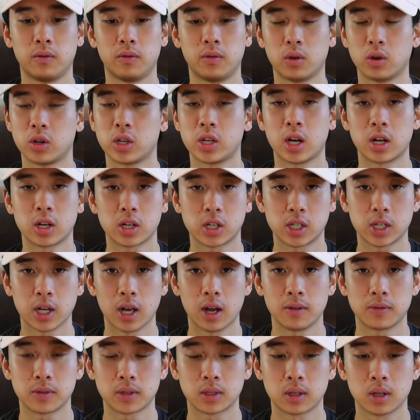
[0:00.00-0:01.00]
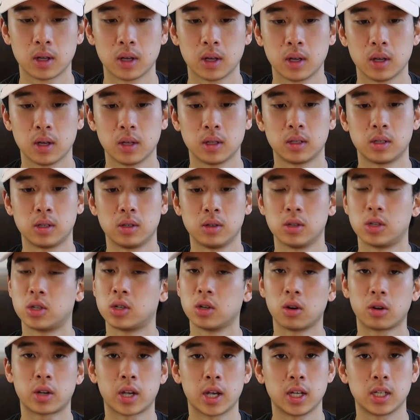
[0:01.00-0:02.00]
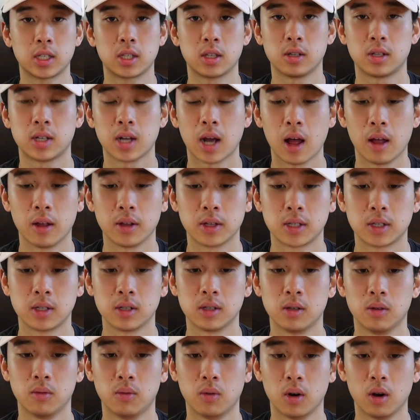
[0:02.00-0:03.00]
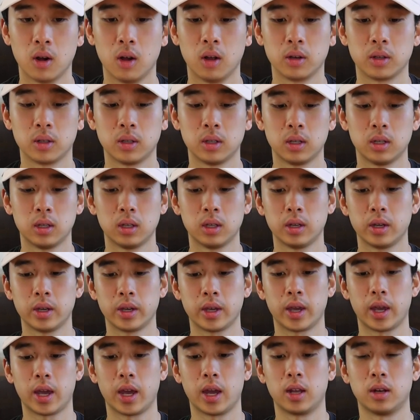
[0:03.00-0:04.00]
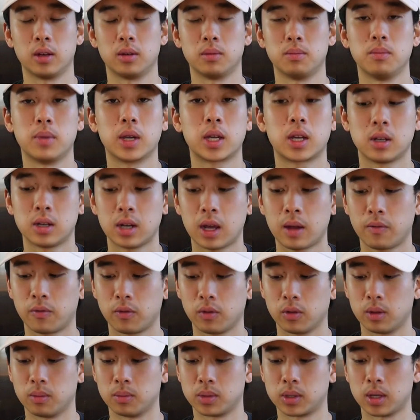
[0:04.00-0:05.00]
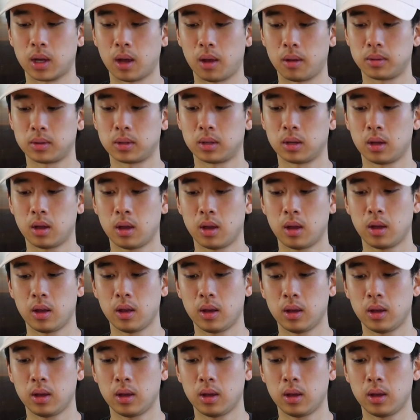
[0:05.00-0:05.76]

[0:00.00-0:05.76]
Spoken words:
for young chefs to showcase their talent to the world and make a name for themselves.